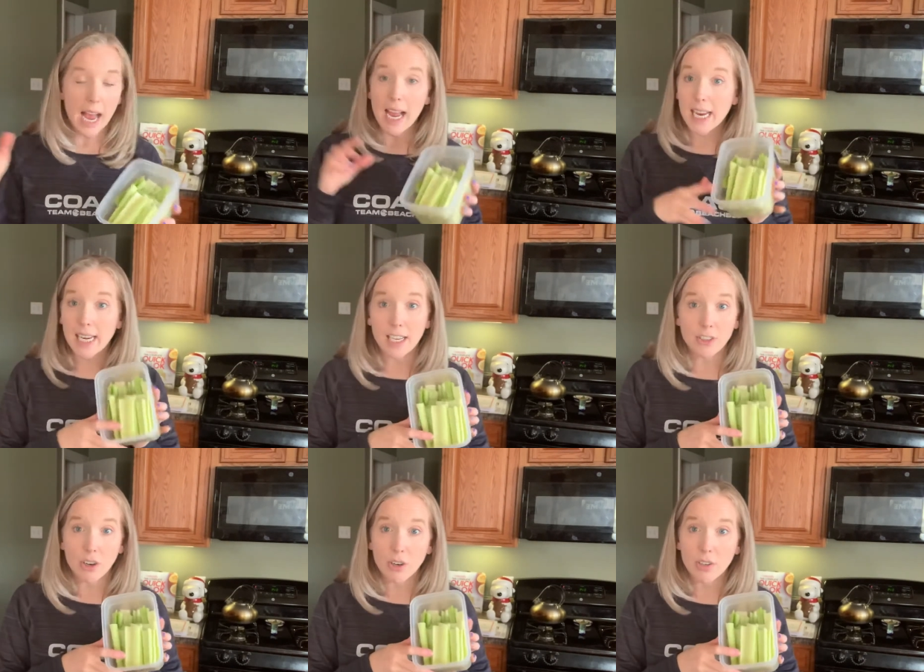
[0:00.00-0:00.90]

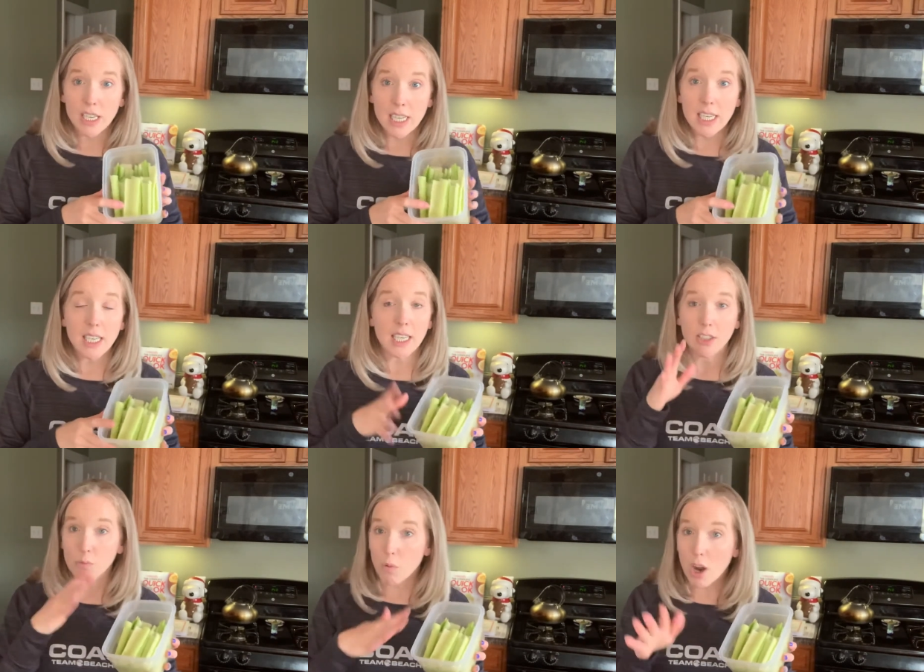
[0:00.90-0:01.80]

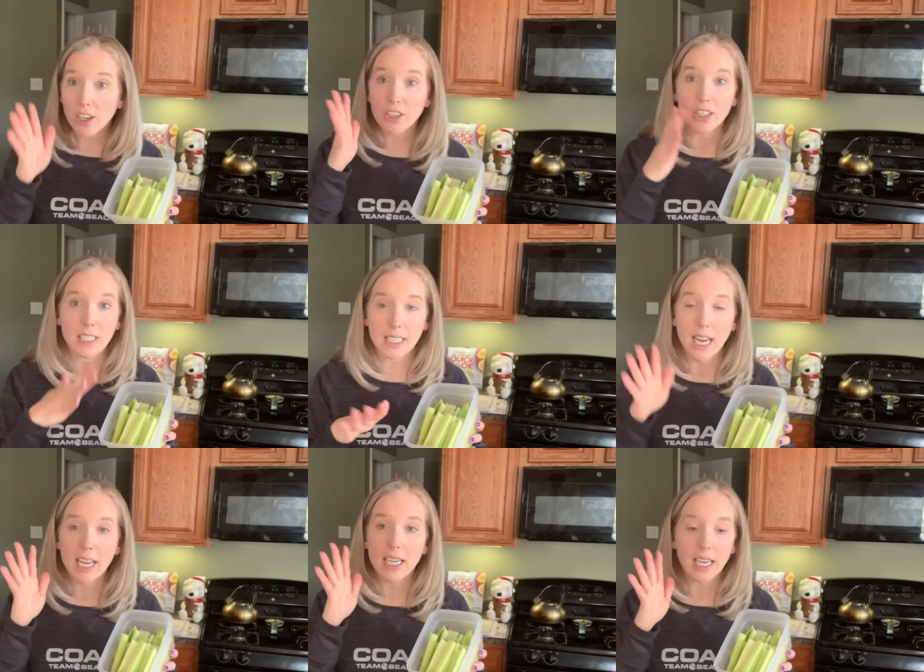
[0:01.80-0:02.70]
it's washed, it's
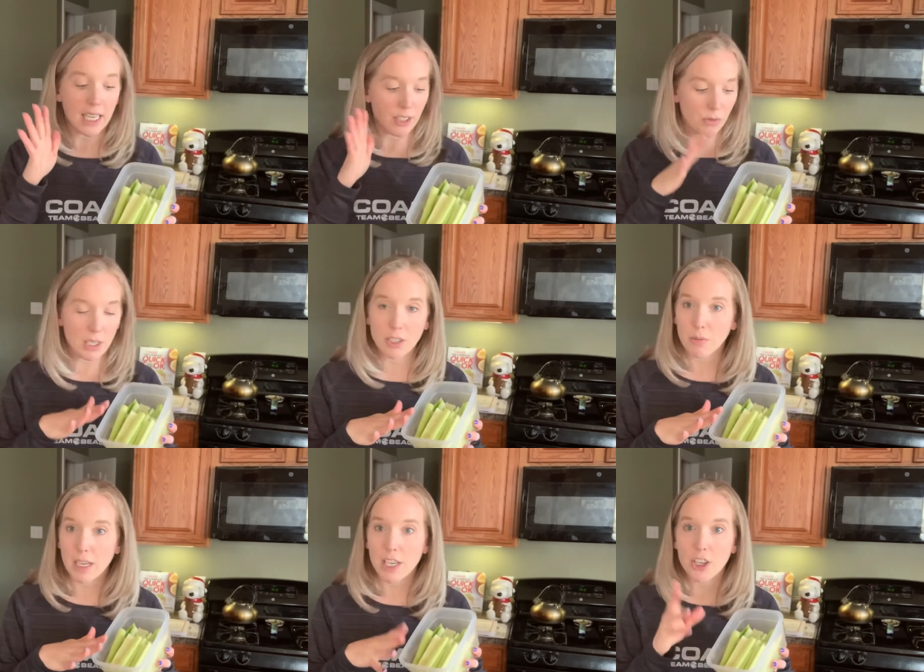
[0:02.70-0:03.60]
cut, it's
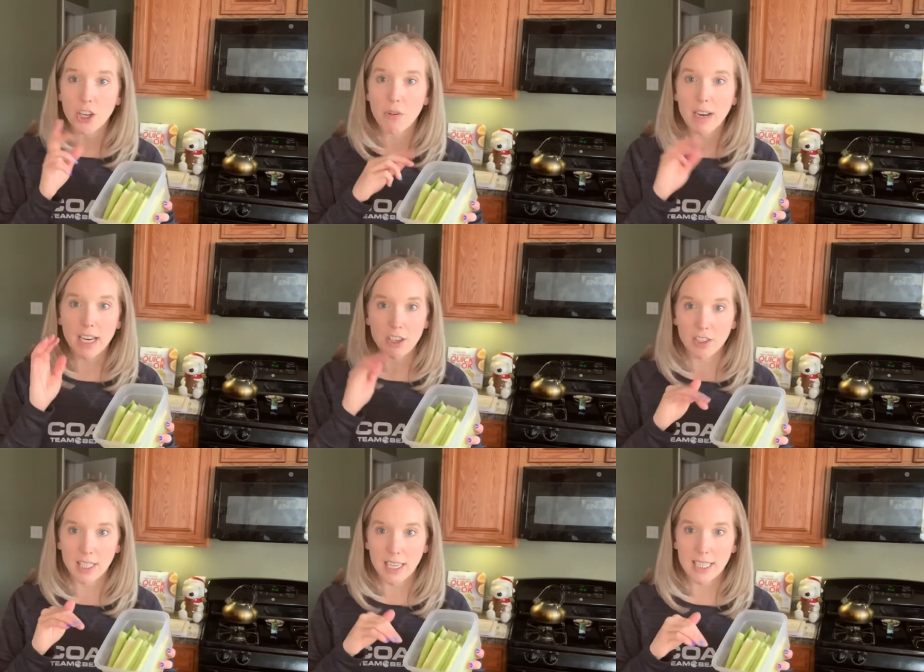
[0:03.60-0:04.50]
ready to go. I can
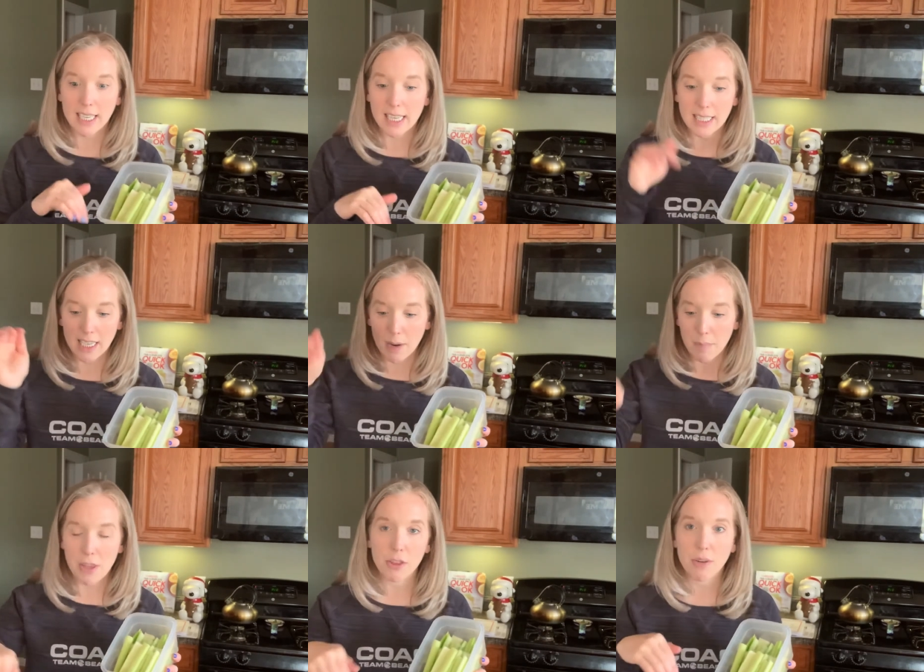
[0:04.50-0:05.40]
just kind of dice it up
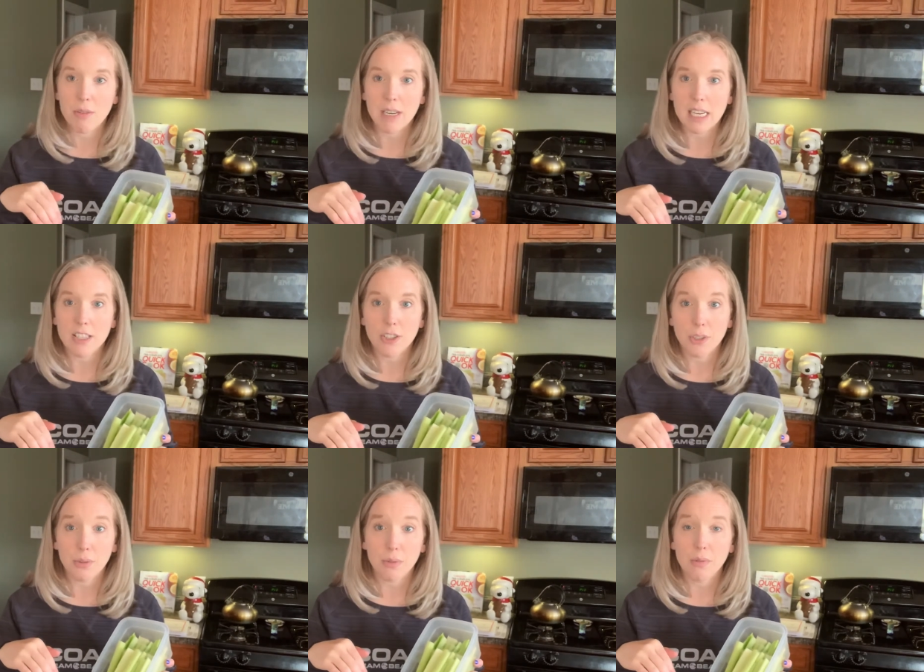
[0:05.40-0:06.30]
and throw it
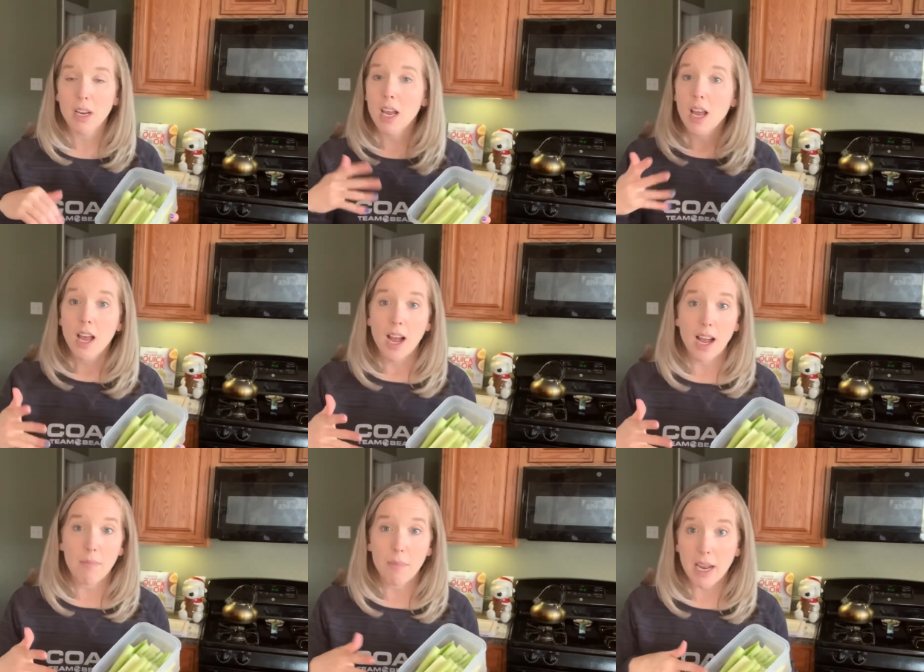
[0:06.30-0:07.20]
into
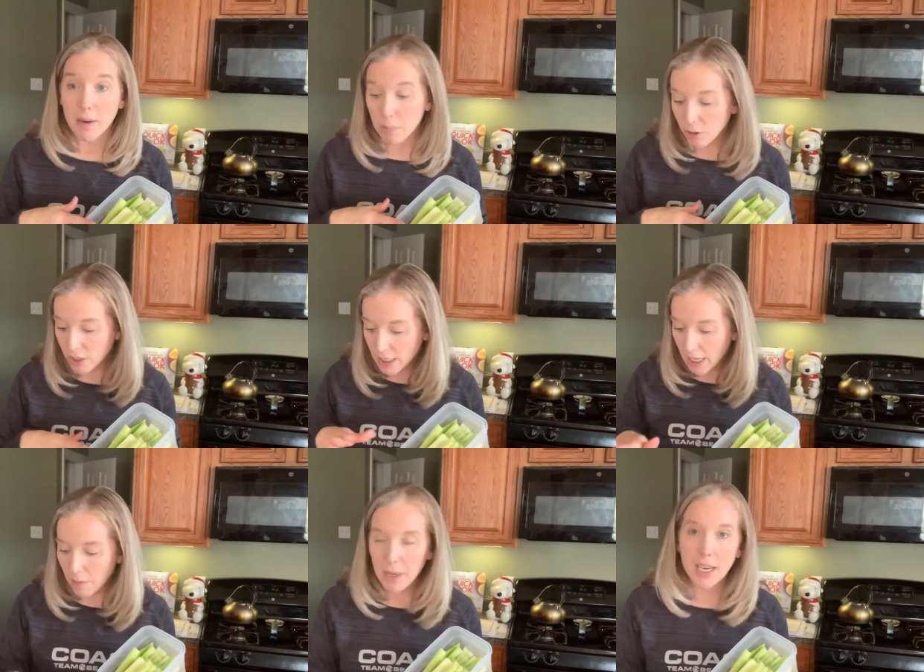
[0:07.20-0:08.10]
my portion
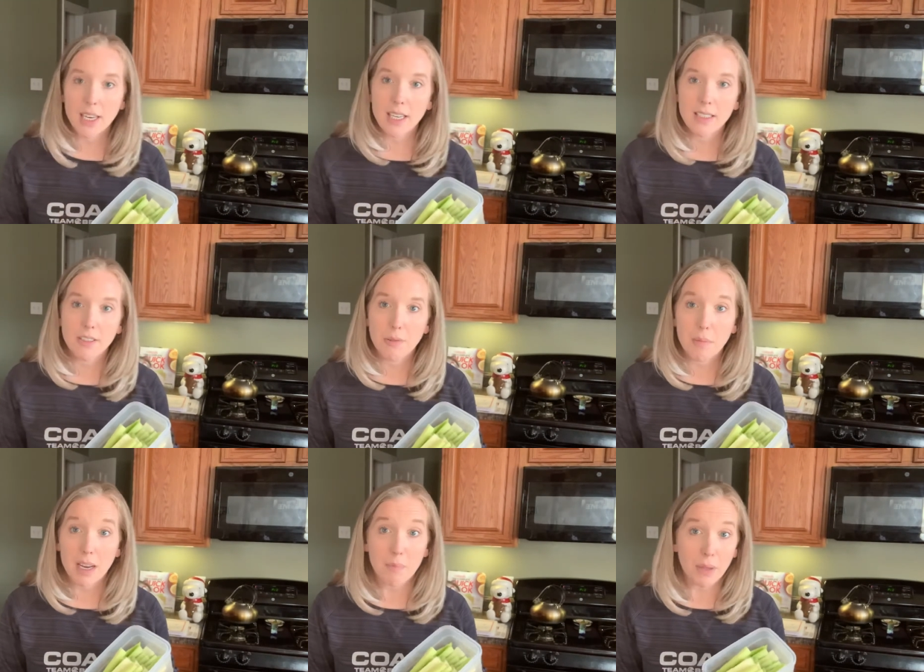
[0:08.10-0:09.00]
cup and into
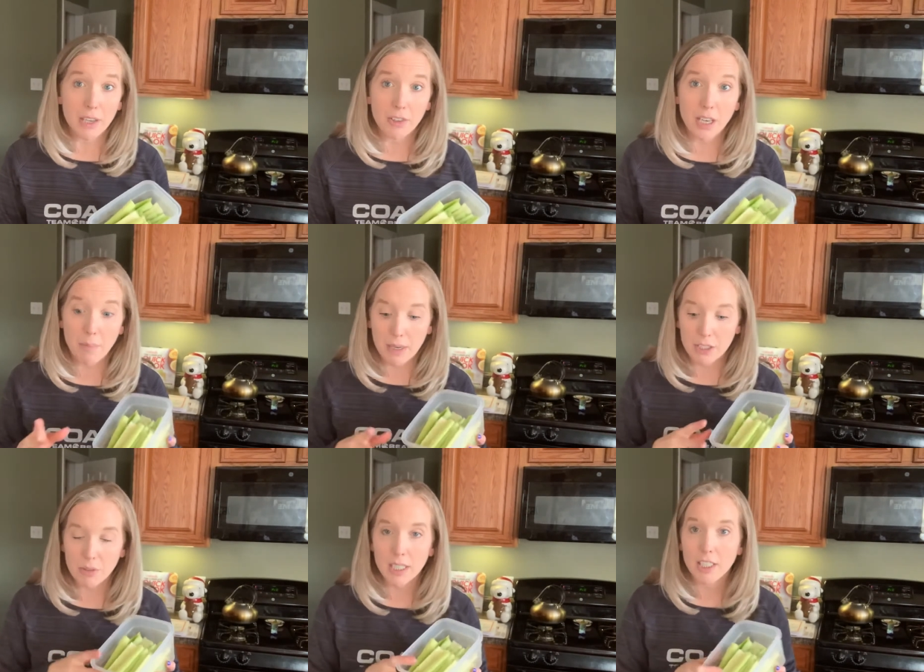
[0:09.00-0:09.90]
my blender cup, and it's
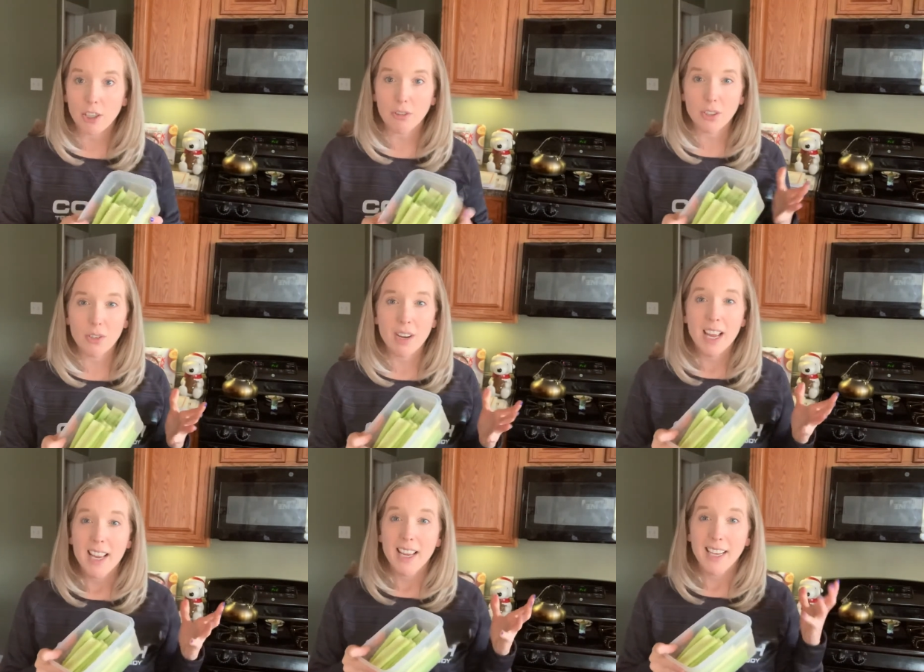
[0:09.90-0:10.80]
ready to go. So
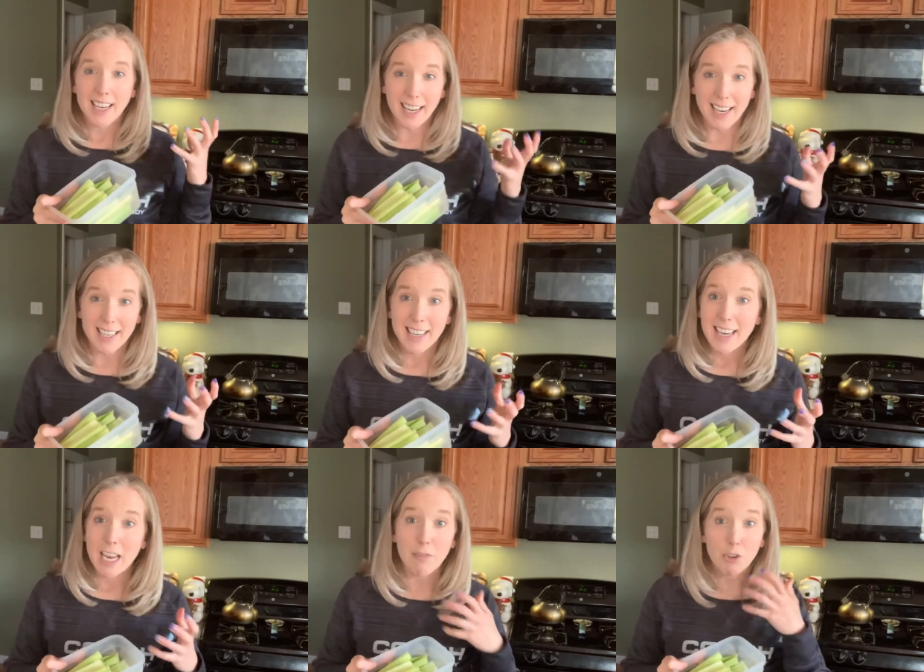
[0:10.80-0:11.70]
again,
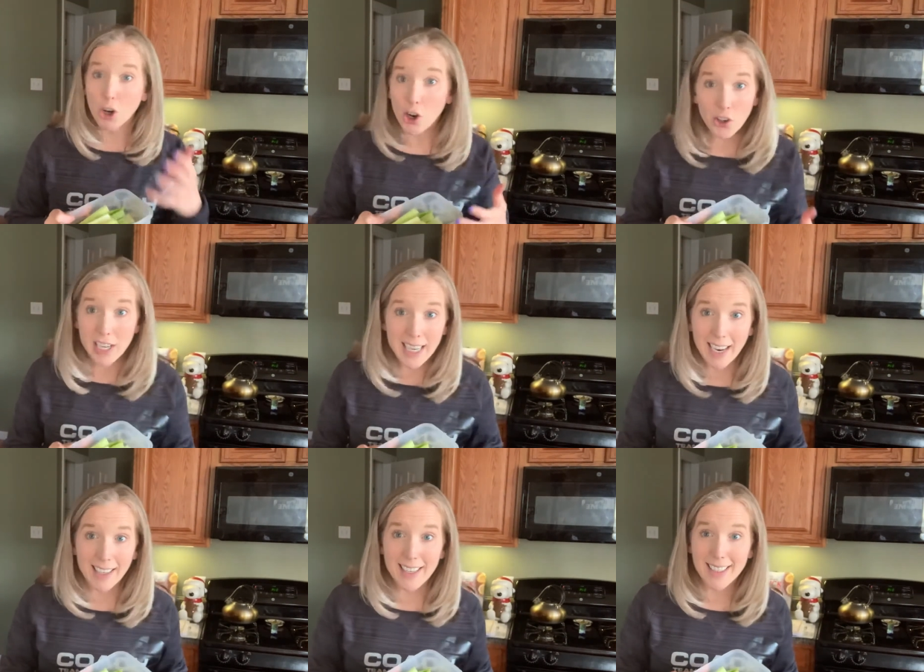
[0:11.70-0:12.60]
if you're already
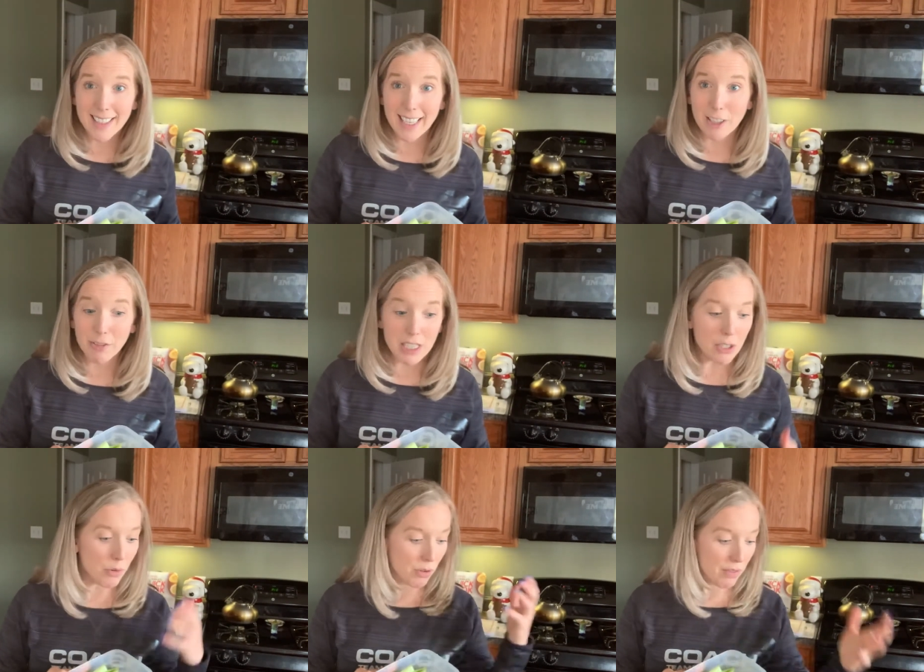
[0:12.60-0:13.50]
cutting the celery or the